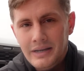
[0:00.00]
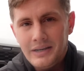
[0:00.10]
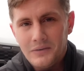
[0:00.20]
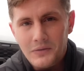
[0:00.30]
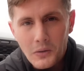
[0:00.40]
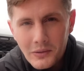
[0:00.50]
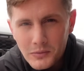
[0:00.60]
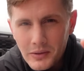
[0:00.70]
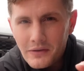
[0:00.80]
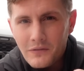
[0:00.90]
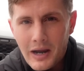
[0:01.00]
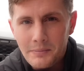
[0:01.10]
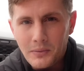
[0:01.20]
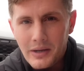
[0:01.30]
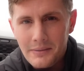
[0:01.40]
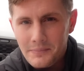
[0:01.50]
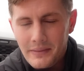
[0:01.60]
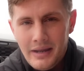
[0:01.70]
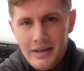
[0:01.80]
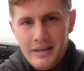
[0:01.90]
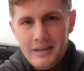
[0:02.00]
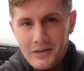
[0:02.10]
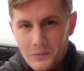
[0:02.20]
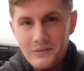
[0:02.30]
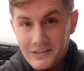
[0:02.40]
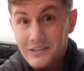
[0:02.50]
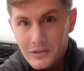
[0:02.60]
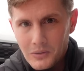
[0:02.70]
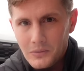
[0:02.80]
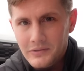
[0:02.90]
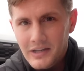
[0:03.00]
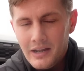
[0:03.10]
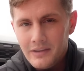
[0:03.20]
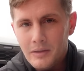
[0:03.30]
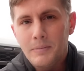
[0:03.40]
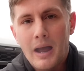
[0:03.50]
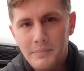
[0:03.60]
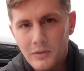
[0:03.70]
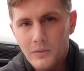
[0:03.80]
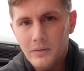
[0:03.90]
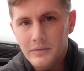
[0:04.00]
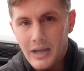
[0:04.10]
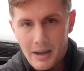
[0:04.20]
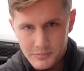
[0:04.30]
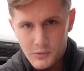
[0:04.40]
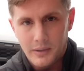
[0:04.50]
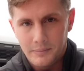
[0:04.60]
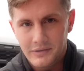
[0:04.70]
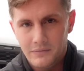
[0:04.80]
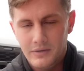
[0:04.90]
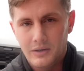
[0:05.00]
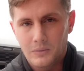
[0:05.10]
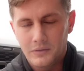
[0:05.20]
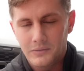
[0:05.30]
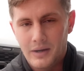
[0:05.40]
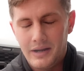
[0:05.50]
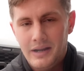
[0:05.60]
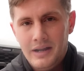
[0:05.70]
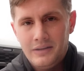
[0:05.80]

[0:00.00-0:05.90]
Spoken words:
If you always read the fine print, it always excludes the popular top trims of vehicles, right?